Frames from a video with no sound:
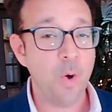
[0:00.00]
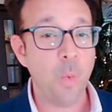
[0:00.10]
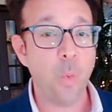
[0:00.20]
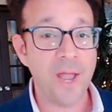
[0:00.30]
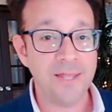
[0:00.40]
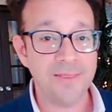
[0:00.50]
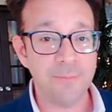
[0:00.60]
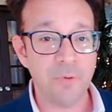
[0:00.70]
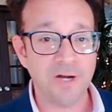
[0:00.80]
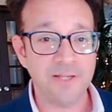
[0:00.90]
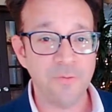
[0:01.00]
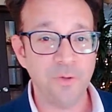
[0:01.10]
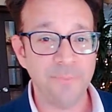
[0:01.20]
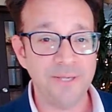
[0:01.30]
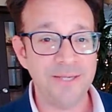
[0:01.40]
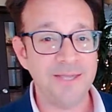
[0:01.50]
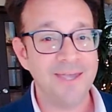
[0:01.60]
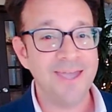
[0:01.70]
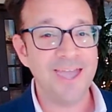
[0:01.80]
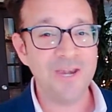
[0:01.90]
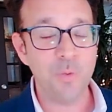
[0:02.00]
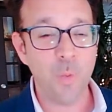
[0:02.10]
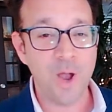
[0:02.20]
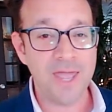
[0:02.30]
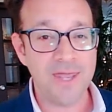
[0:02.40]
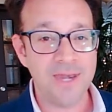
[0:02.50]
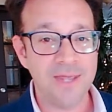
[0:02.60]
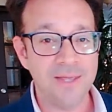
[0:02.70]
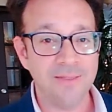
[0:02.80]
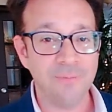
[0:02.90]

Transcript: when the market will peak, and when